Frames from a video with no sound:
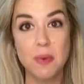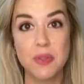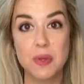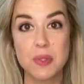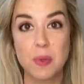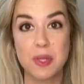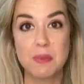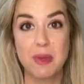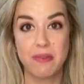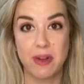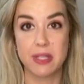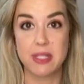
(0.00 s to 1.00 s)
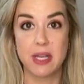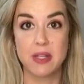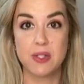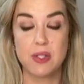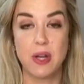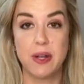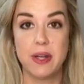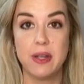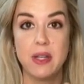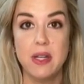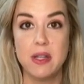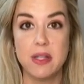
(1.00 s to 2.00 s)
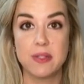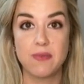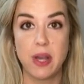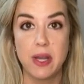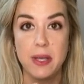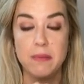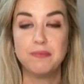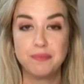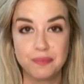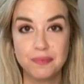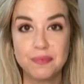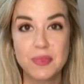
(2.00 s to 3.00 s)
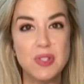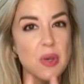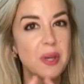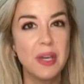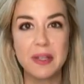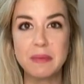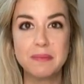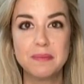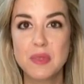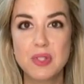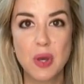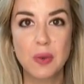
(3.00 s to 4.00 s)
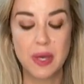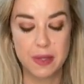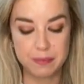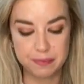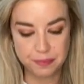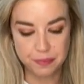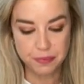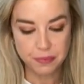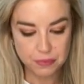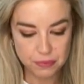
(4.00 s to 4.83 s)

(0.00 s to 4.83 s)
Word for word: you with those words my friend to get us started oh yeah yeah yeah yeah my Monday so motivation yeah you know I